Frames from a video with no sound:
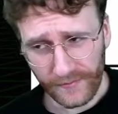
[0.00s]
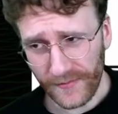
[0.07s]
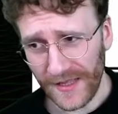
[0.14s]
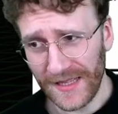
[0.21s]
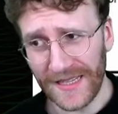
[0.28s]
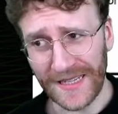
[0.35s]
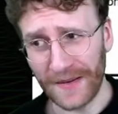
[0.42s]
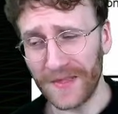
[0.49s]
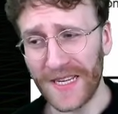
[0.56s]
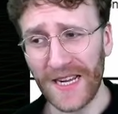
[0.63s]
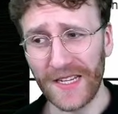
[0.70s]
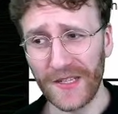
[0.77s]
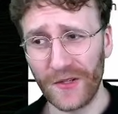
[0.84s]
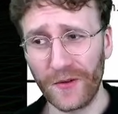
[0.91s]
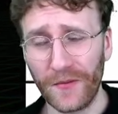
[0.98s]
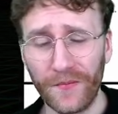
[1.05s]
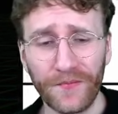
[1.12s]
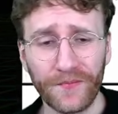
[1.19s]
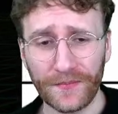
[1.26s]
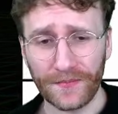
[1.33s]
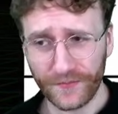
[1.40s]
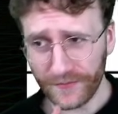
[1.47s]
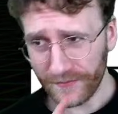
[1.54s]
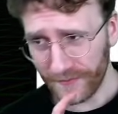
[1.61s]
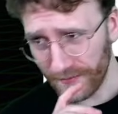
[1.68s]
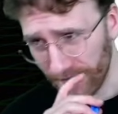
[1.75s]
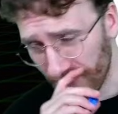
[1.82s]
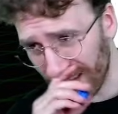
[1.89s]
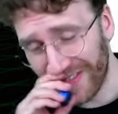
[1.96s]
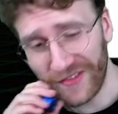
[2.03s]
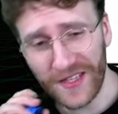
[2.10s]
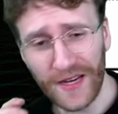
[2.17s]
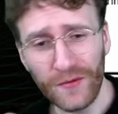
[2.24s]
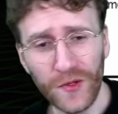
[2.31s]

Like I'm telling you, if there